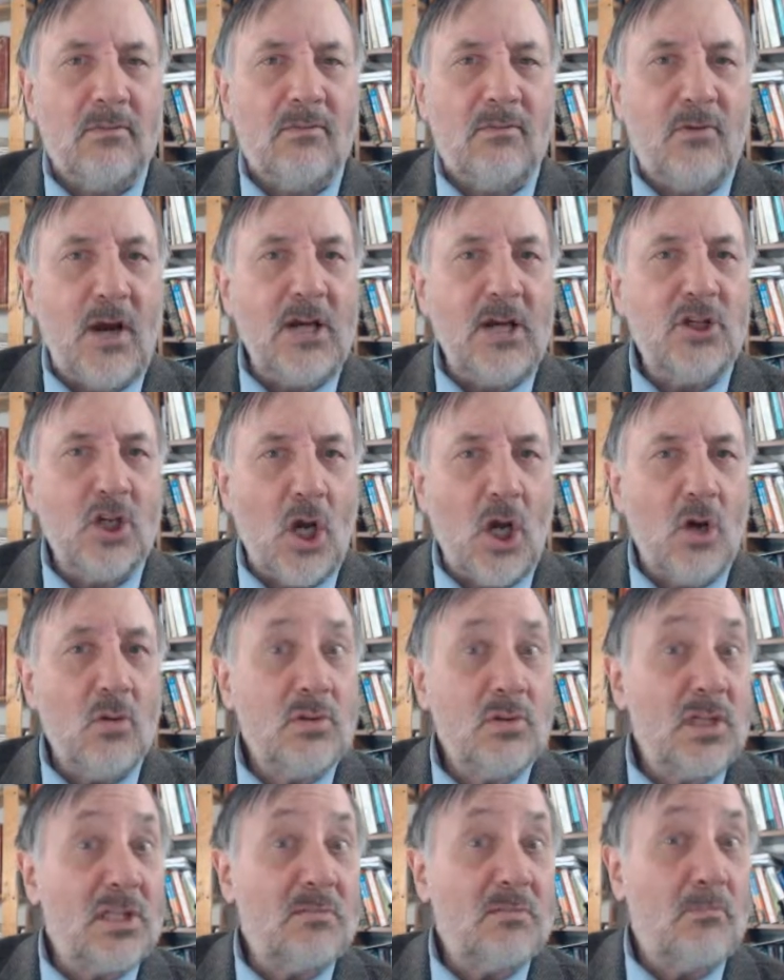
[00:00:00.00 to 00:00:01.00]
Fred
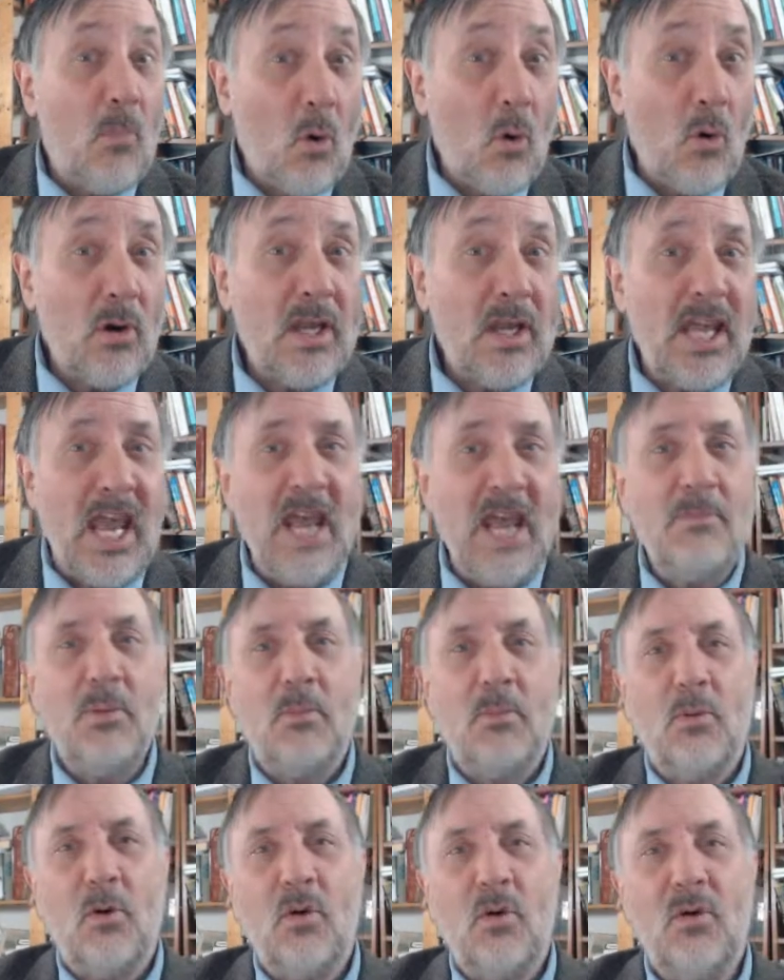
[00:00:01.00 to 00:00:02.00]
Jones is more
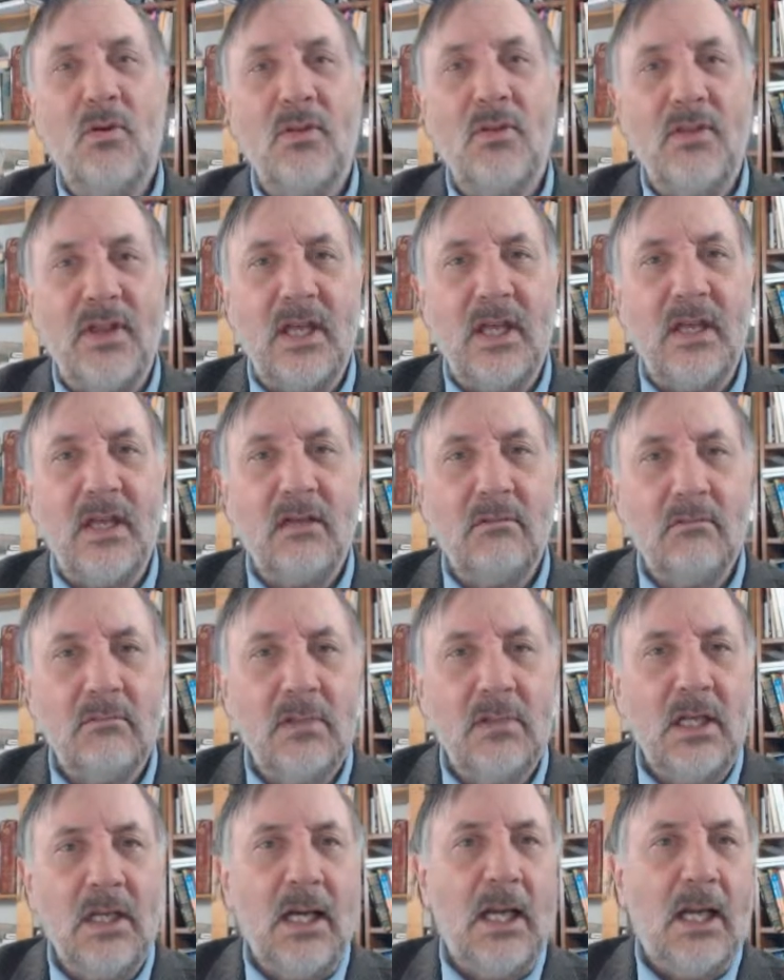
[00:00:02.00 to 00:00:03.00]
capable than
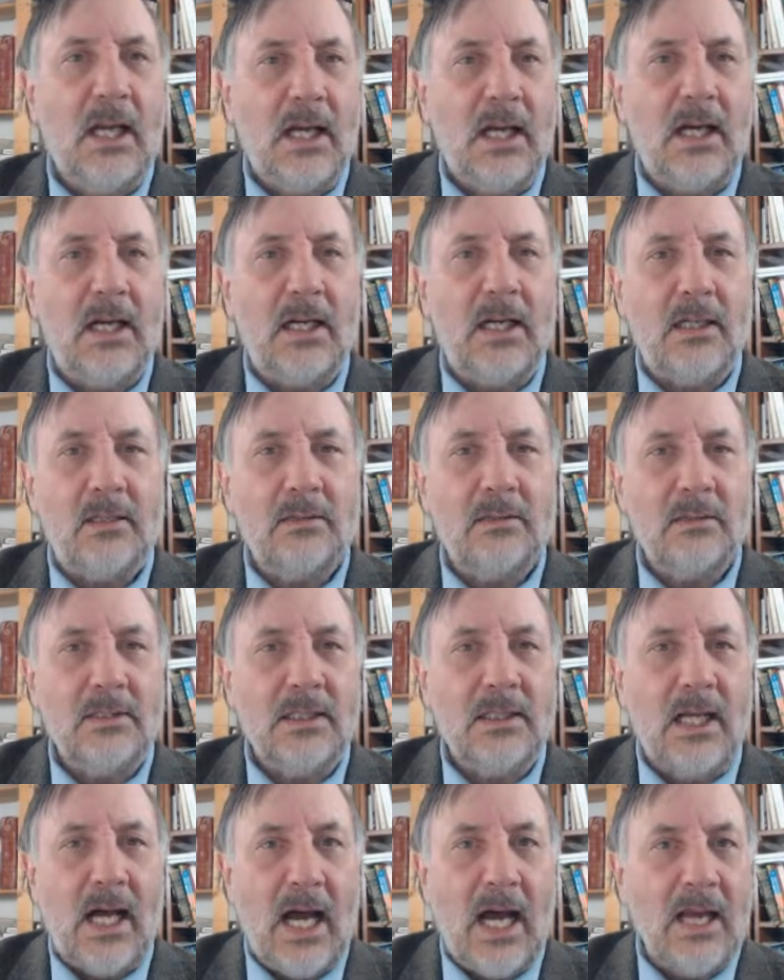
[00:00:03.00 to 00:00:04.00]

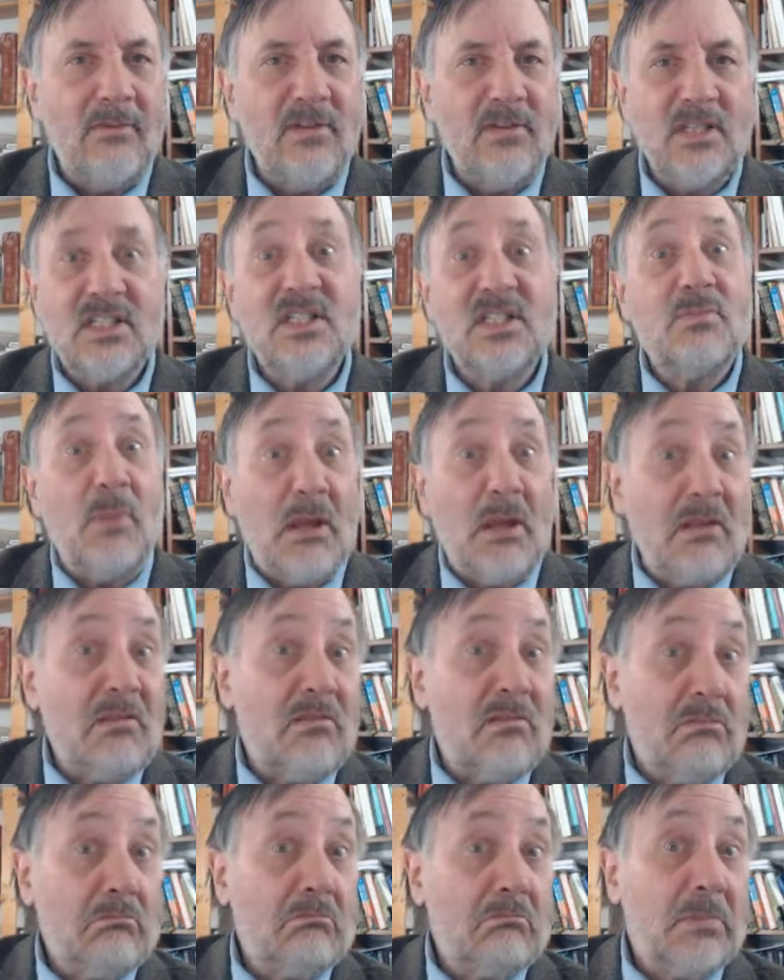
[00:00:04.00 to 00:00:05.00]
Ivan Smith.
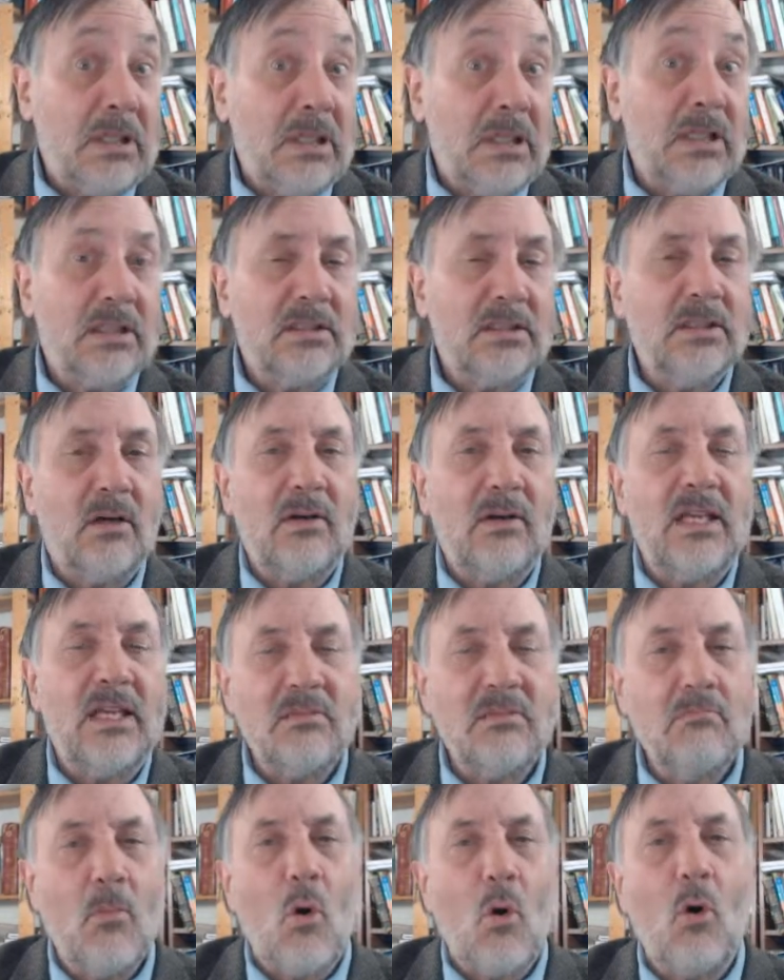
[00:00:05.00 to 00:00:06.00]
Okay, so
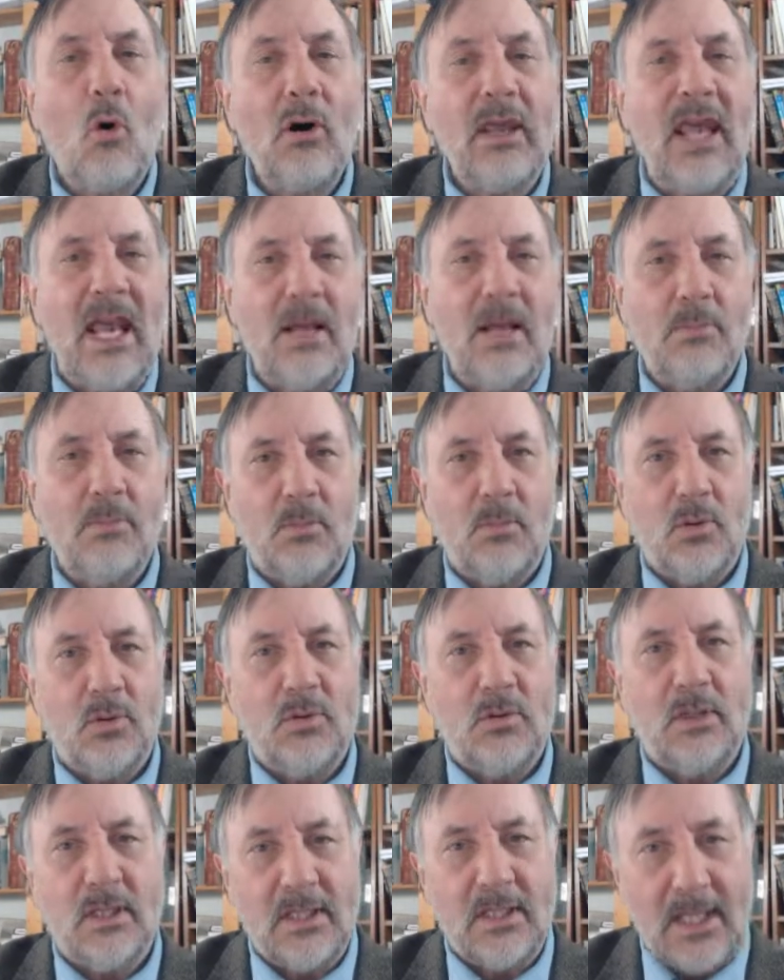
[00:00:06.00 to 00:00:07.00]
he's more
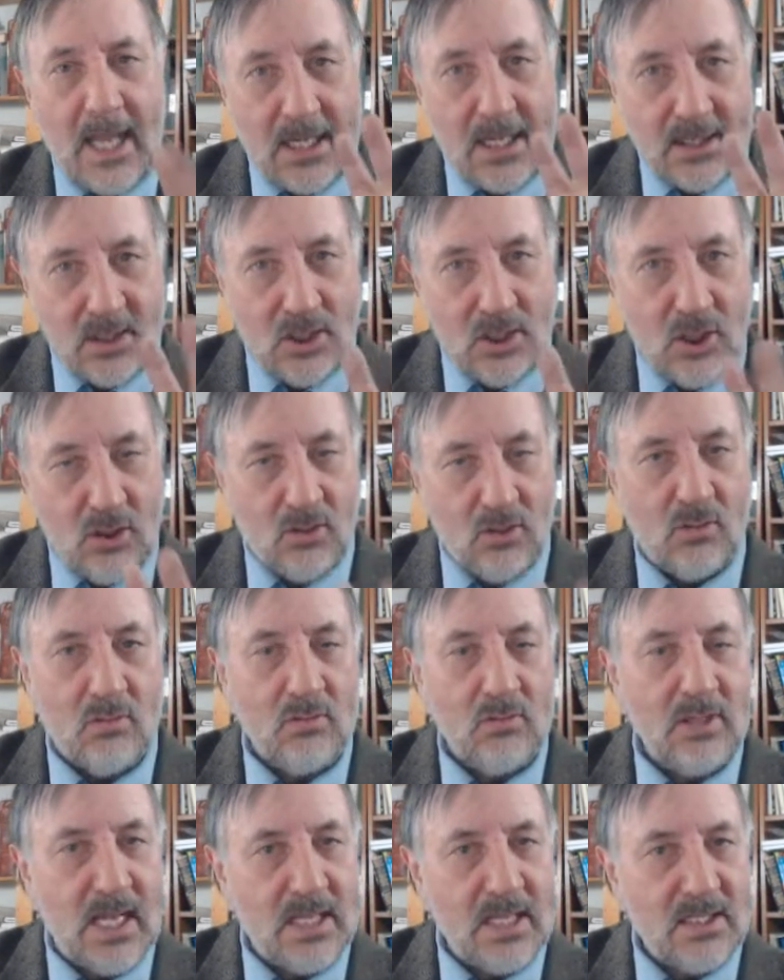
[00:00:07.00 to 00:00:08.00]
capable. That's
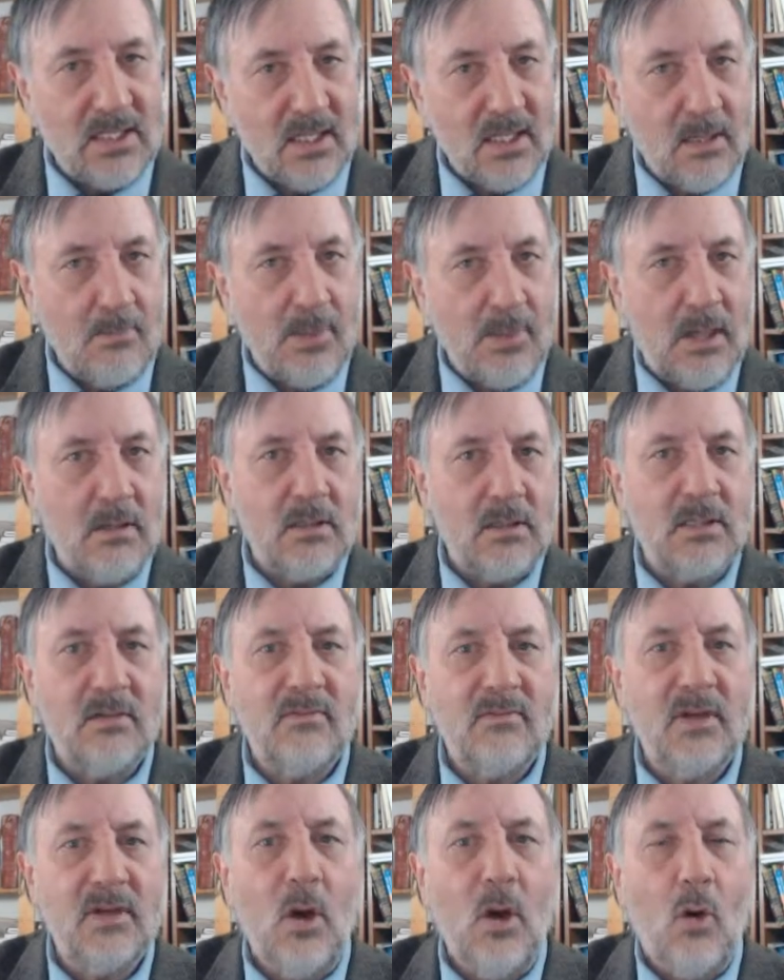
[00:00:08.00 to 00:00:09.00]
two. That's the
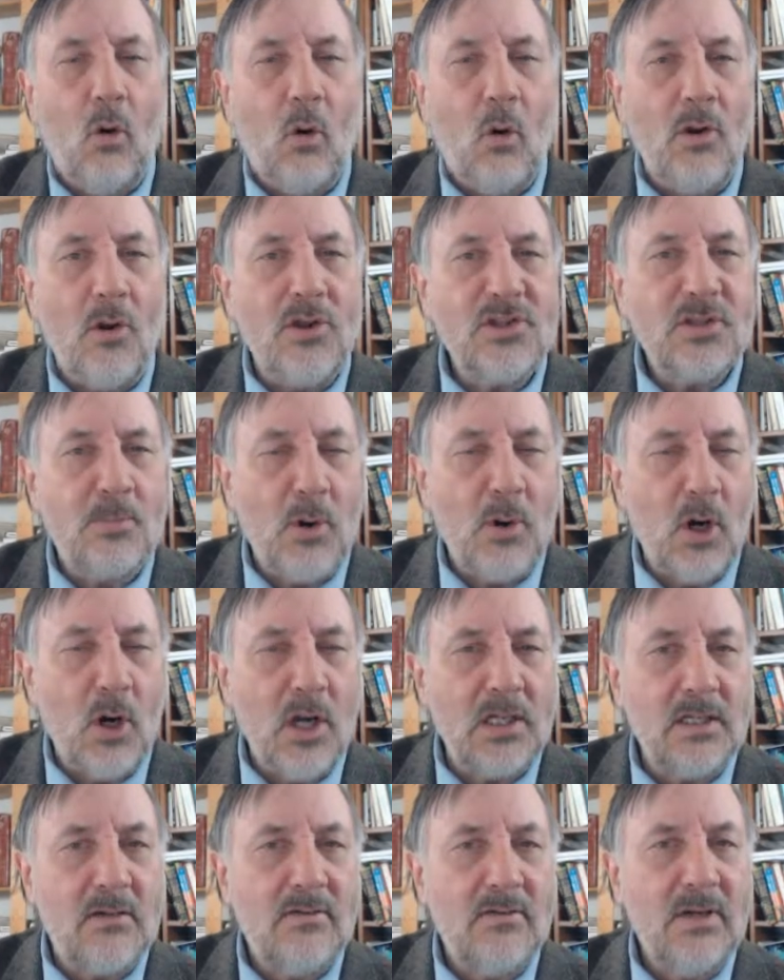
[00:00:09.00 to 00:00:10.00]
comparative. Or the
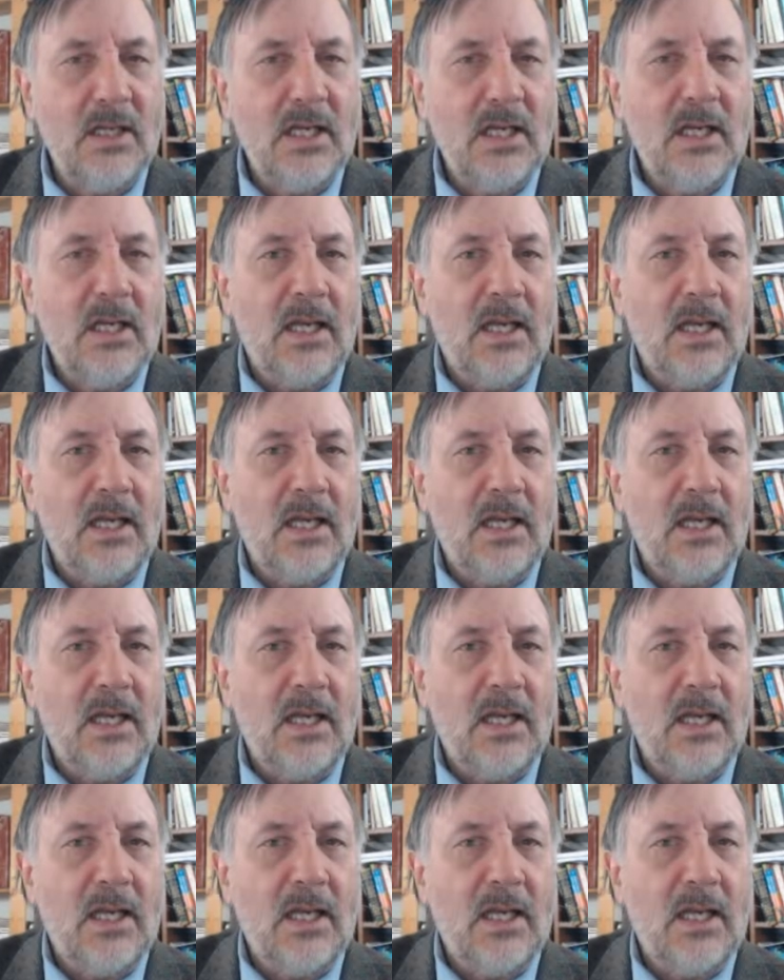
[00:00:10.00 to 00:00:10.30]
superlative,